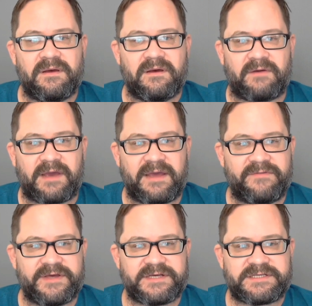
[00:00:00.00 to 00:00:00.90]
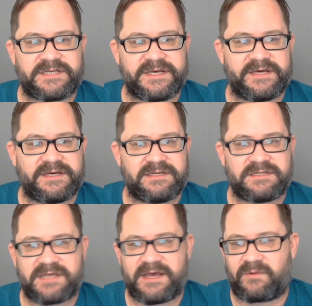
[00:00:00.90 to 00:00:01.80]
Okay, this
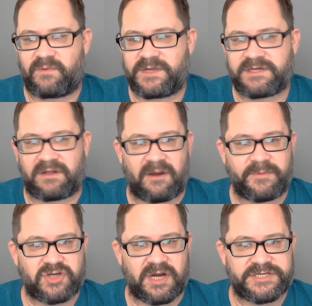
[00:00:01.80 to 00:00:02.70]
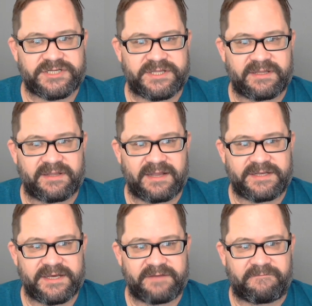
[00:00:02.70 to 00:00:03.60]
is a retail arbitrage thing that I
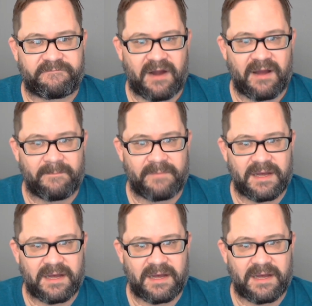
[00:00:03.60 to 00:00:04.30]
did from